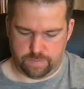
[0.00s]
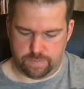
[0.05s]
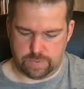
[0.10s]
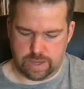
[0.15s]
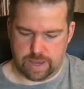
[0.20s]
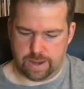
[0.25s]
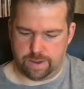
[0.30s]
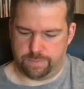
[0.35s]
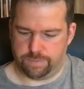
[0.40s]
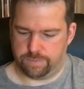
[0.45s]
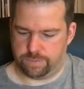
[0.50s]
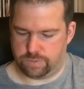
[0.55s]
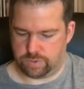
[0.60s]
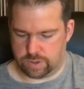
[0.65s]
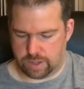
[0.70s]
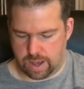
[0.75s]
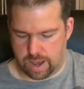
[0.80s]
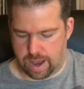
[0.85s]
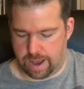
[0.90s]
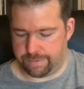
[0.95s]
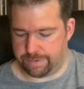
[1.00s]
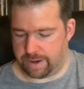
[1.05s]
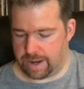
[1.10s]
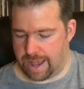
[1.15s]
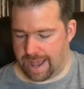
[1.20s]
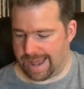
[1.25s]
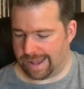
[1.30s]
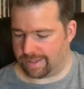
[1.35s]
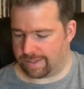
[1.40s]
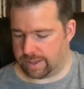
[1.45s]
Yeah, I
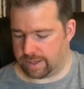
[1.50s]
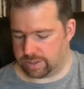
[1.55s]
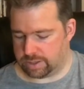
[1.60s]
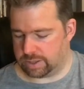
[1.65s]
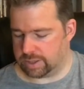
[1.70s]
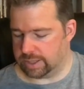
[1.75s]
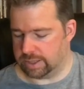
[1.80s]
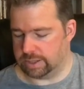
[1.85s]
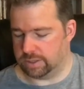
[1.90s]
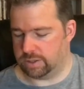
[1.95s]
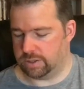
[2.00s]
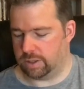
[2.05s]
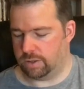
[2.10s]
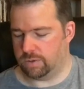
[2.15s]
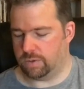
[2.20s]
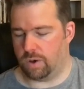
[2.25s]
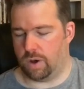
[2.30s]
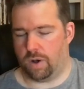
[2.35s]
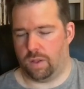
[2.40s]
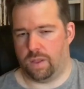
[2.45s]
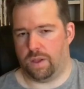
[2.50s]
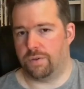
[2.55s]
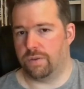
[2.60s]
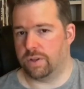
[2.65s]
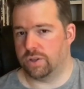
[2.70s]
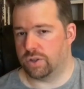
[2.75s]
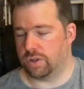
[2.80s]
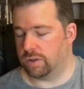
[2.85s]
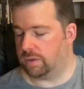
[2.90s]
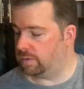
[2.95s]
haven't hacked this, it's still all
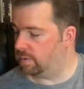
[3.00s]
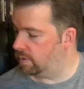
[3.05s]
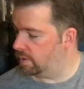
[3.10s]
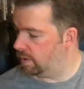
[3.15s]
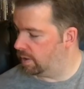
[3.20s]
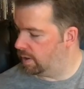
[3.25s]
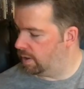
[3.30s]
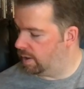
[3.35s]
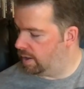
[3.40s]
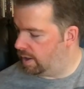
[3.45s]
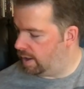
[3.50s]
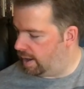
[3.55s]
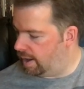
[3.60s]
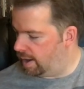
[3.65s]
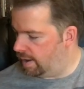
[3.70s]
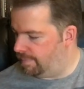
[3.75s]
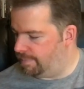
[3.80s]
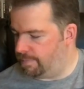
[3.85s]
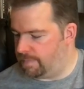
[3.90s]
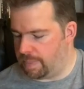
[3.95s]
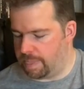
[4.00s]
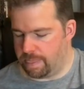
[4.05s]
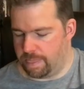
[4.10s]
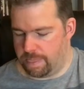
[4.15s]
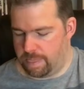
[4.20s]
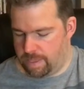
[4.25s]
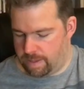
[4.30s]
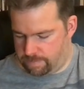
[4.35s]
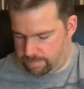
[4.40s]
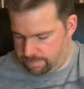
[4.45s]
original.
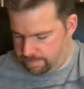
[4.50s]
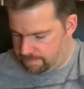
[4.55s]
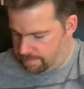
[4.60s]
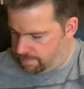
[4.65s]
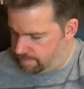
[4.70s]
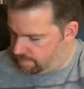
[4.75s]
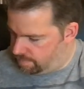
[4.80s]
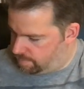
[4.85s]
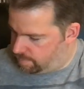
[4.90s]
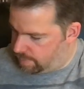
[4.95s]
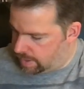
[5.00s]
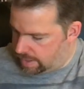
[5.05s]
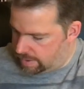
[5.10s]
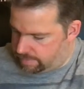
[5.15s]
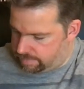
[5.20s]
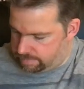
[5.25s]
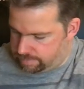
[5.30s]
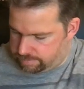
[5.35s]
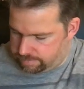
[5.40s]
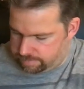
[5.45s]
But